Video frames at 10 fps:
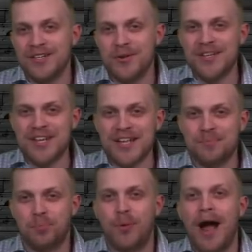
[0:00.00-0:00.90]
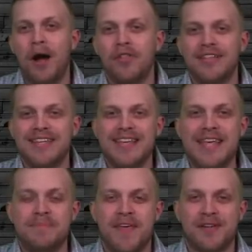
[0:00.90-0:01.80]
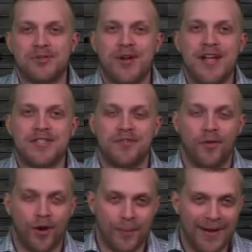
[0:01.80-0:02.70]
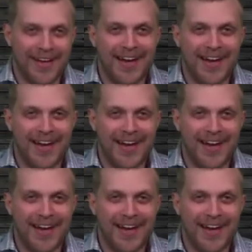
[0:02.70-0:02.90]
So he says, Brown to the team that trades for him.